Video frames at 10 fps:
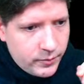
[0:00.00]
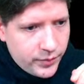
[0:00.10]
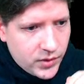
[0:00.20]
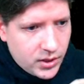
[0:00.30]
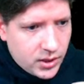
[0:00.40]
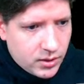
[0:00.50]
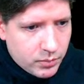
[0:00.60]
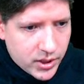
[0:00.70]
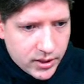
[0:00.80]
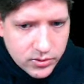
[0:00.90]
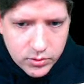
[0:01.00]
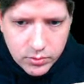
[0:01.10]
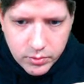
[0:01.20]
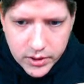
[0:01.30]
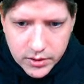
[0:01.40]
And player 2
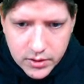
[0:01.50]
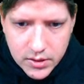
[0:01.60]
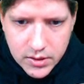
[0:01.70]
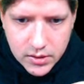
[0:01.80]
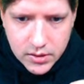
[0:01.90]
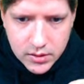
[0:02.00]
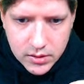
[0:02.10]
wins